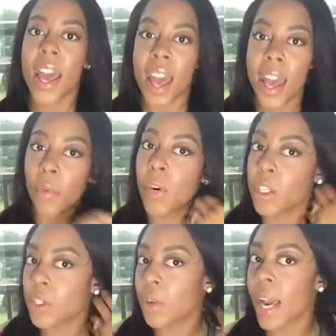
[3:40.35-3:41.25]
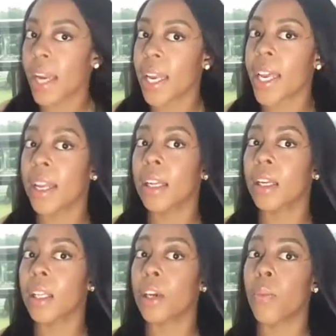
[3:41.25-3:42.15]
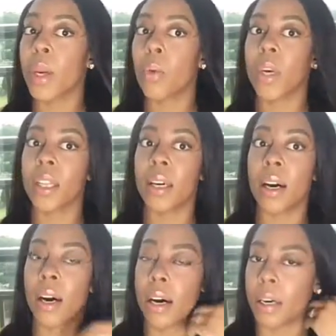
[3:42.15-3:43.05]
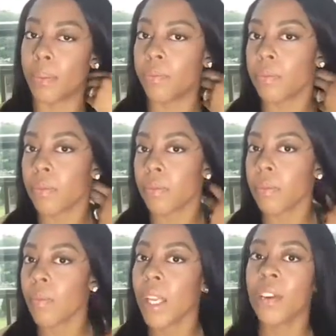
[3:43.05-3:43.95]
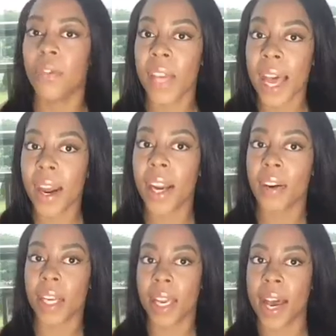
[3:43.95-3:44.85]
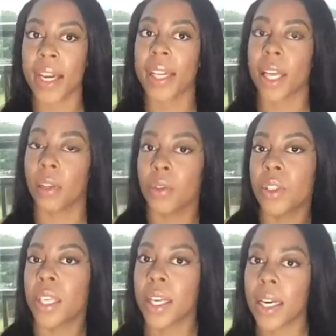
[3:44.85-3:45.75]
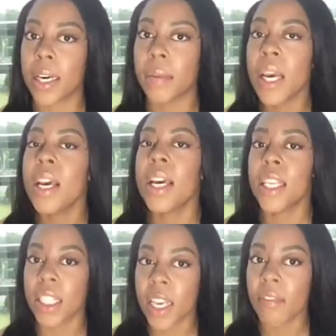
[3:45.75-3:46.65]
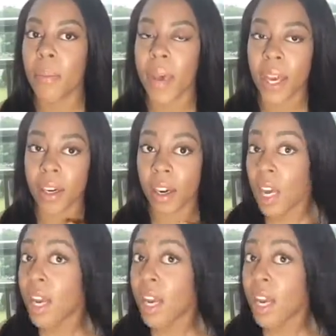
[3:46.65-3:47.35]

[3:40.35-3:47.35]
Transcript: And once you kind of hit it a little bit with the flat iron and kind of like loosen it up, it's even better.